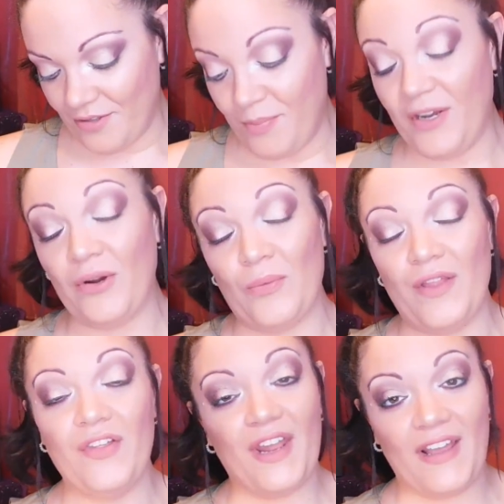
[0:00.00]
the bigger
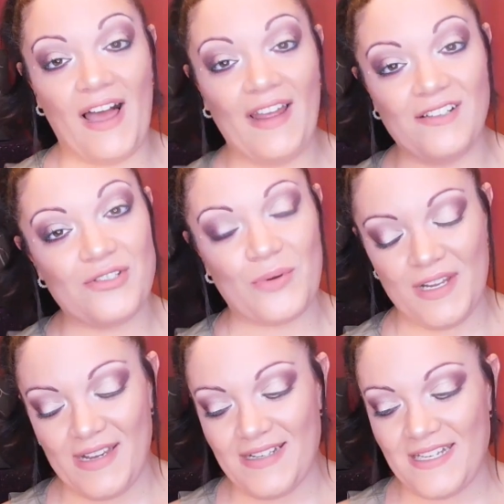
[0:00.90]
one that I got in
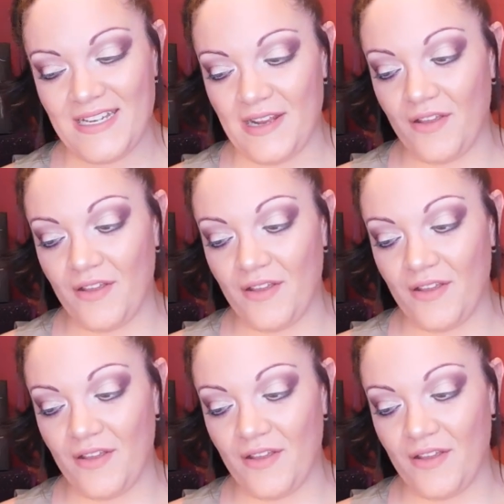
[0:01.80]
2018.